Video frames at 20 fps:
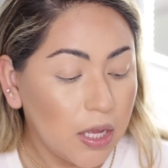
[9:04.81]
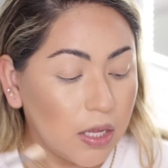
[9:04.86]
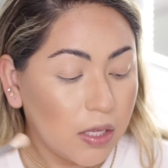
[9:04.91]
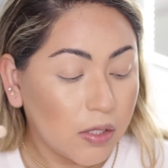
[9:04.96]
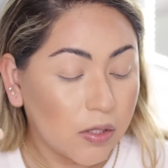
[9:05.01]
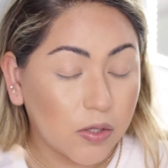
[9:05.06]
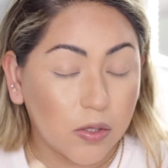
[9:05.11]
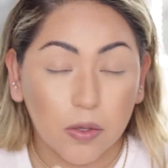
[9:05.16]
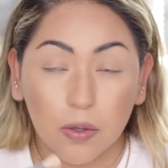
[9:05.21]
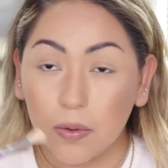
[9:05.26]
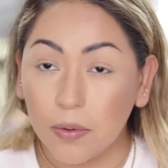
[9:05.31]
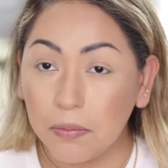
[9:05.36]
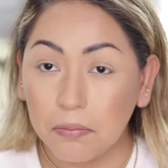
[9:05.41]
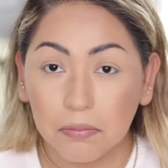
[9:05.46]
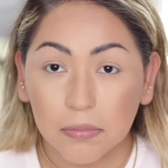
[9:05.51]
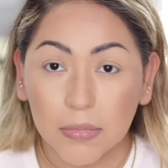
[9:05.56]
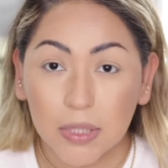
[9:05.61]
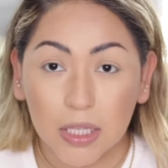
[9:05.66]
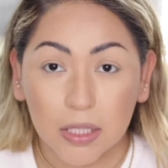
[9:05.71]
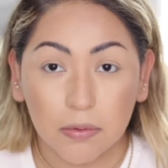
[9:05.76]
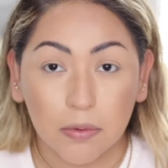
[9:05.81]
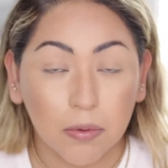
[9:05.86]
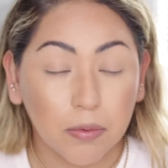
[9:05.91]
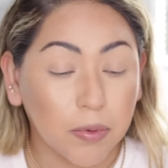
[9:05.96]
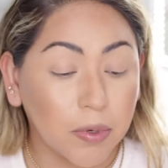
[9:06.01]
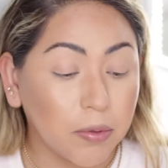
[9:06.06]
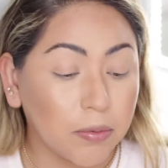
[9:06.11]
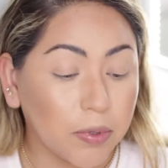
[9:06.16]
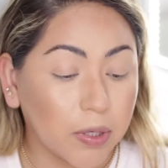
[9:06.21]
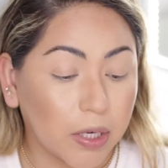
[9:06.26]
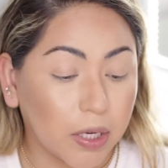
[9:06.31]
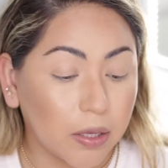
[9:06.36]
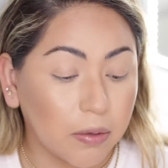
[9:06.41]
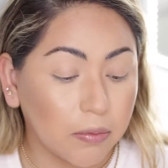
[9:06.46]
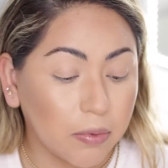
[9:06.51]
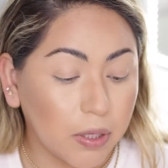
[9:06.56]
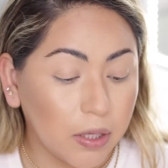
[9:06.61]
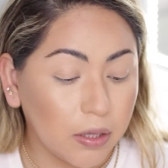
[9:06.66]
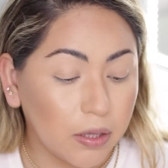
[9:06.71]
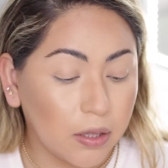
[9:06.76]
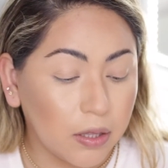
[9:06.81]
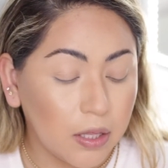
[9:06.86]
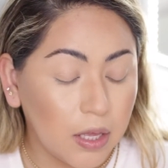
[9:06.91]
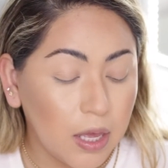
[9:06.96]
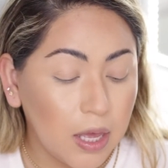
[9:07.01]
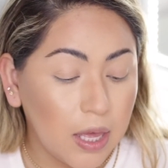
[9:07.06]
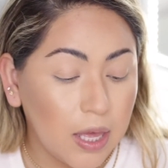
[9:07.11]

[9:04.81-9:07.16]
So that's what we were working with.